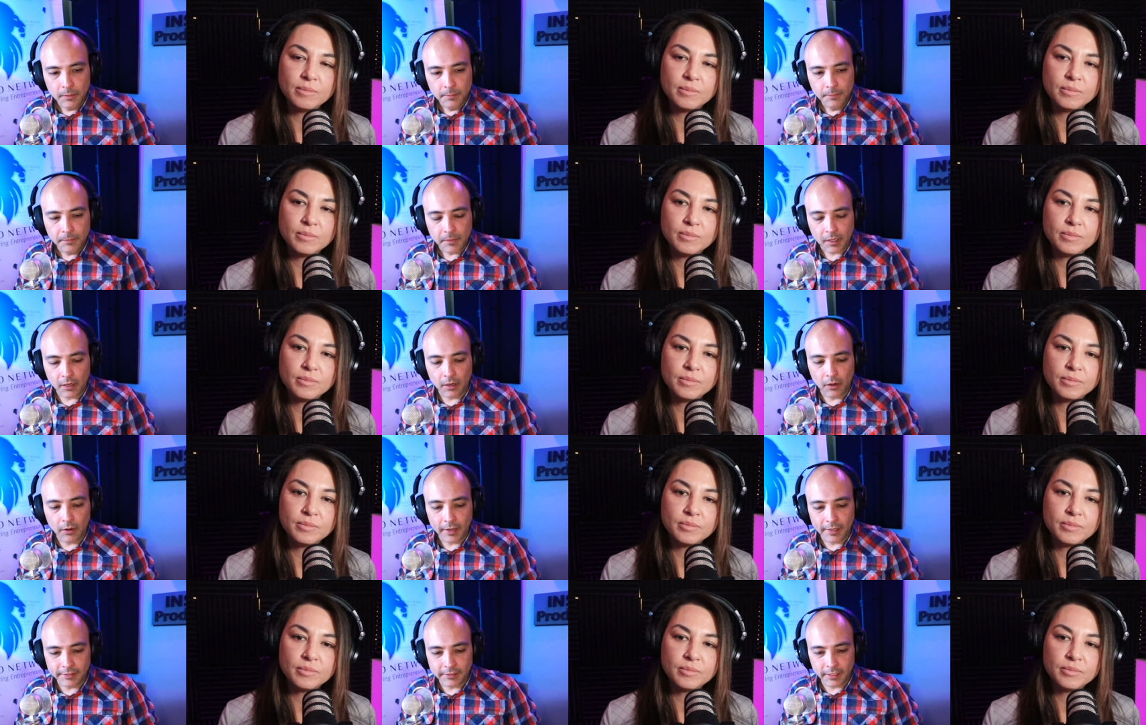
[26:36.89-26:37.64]
Speaker 1: You know,
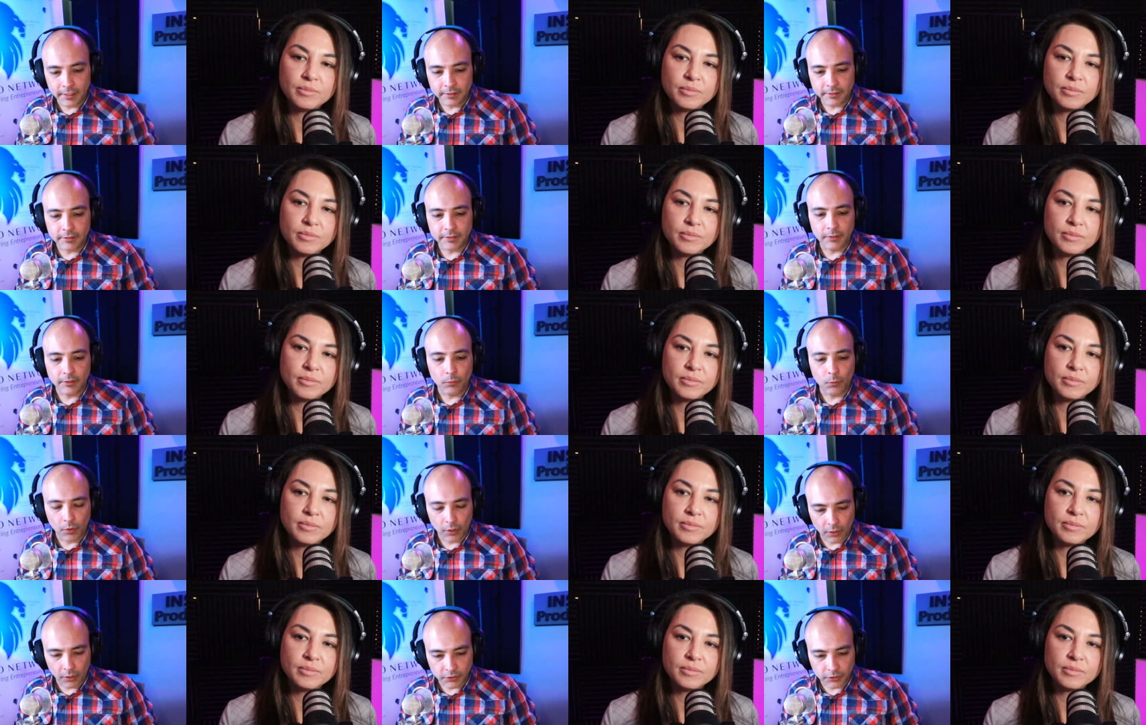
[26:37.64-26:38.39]
it's the
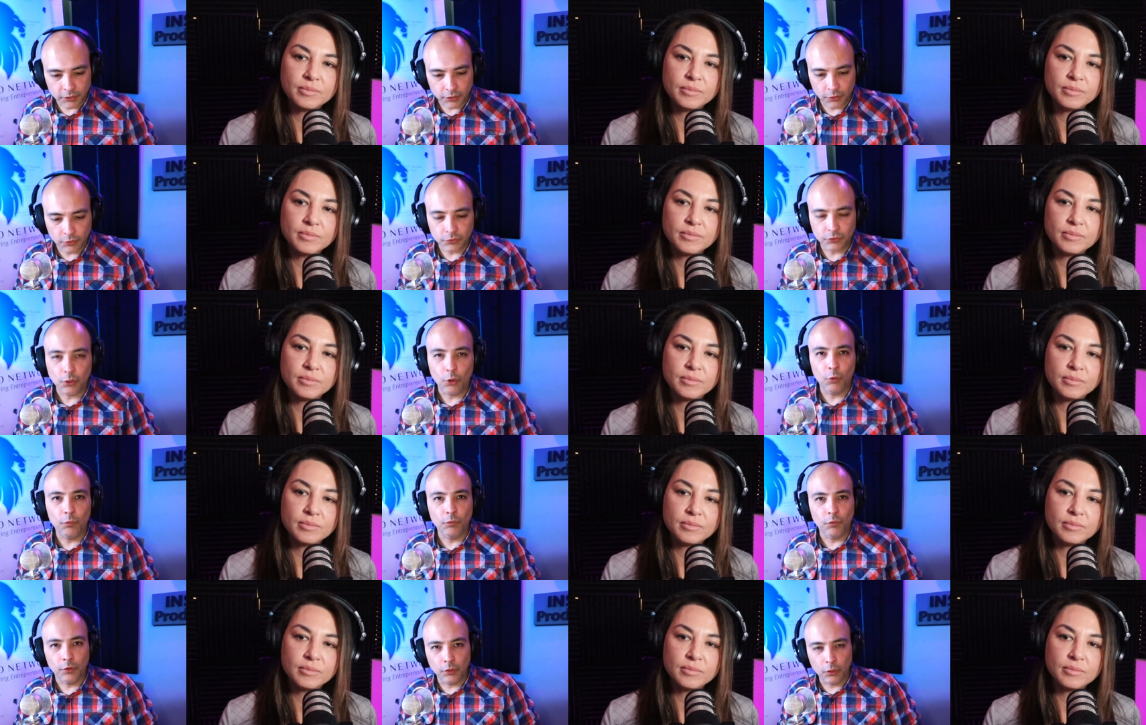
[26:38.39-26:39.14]
words used
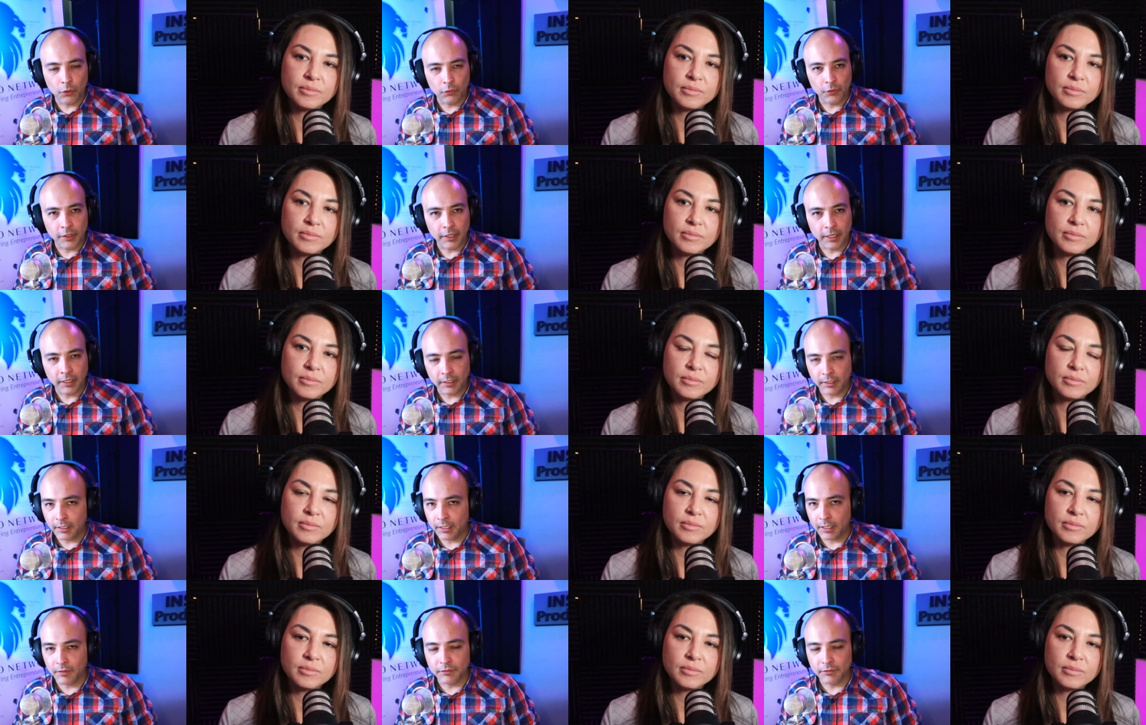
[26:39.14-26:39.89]
over and over again, and it
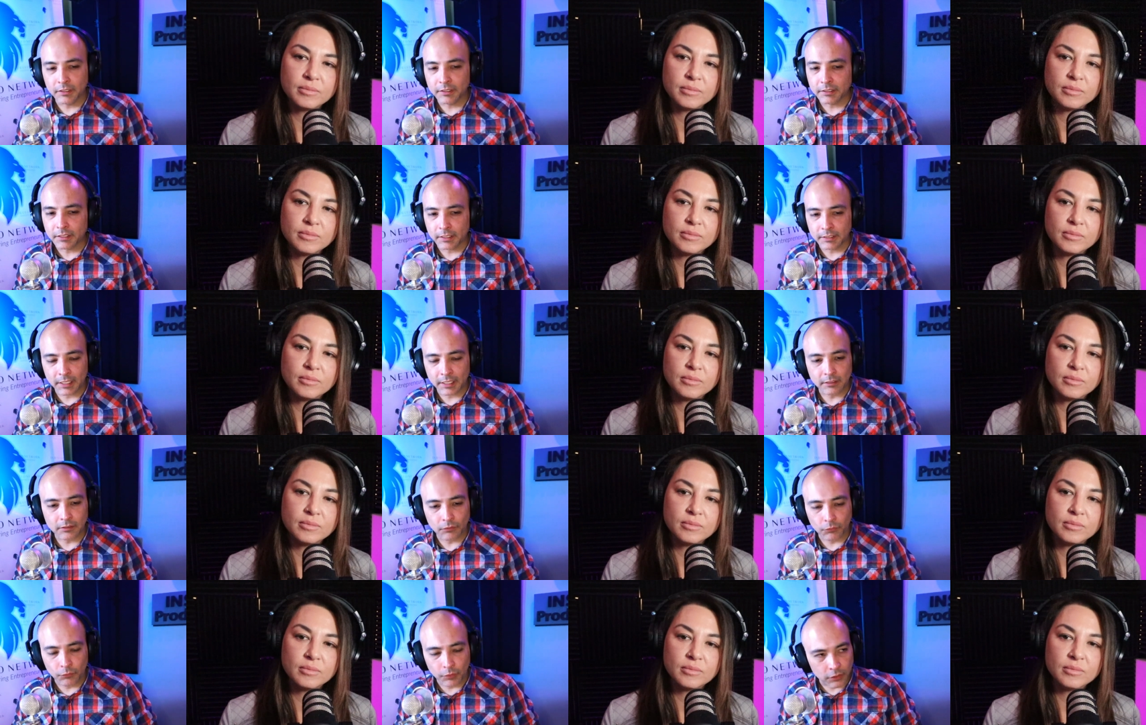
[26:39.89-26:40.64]
gives us a sense
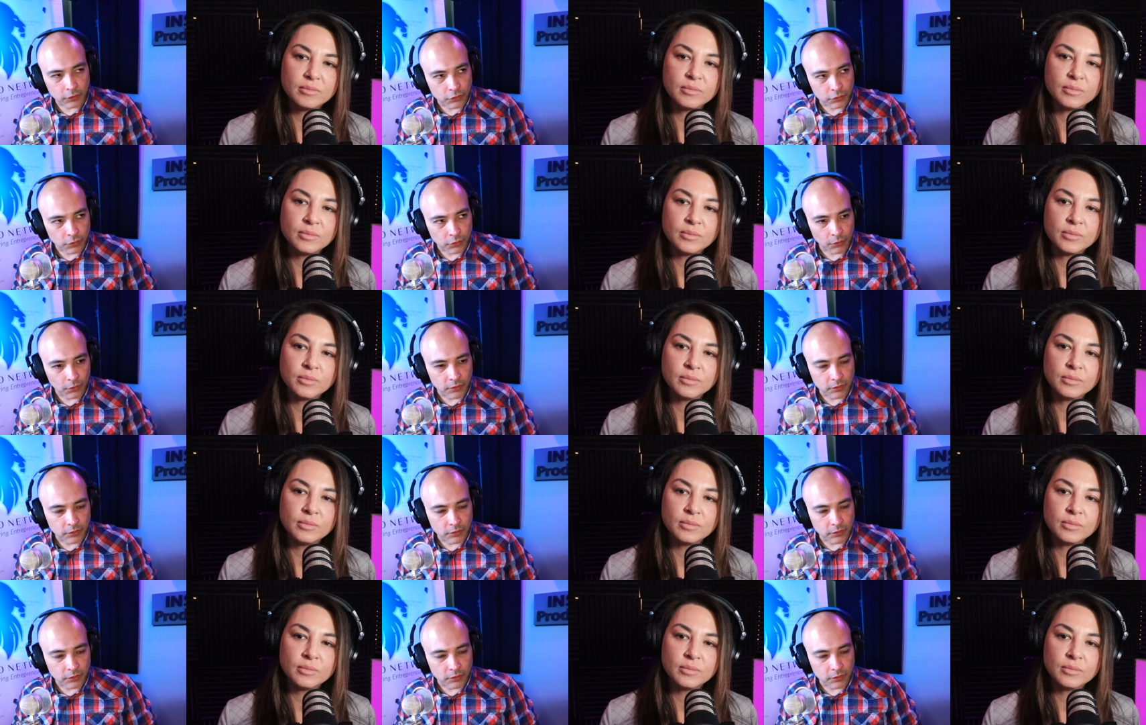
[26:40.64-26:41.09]
of reassurance.